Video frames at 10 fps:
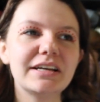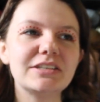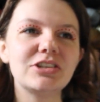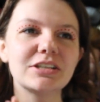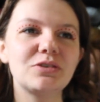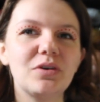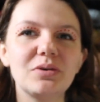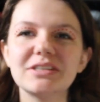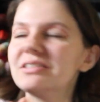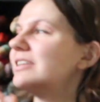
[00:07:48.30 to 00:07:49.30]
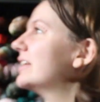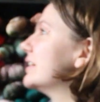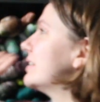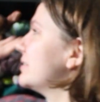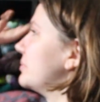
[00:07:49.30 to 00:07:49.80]
just focus on,
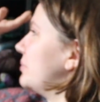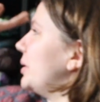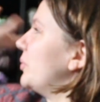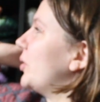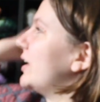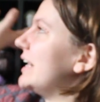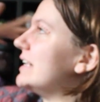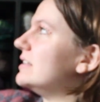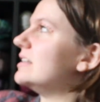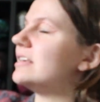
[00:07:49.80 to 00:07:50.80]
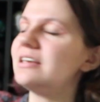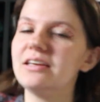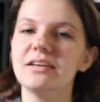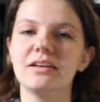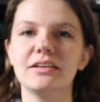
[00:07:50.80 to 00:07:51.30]
like, my more
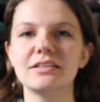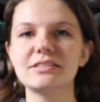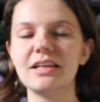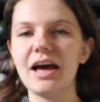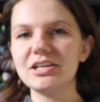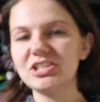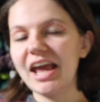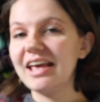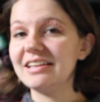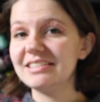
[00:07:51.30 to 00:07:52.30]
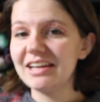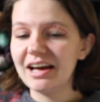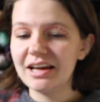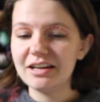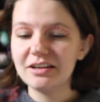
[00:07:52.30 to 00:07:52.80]
indie /
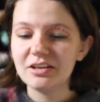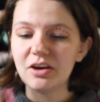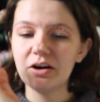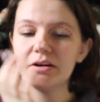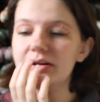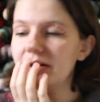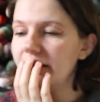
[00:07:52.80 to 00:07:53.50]
hand-dyed yarn.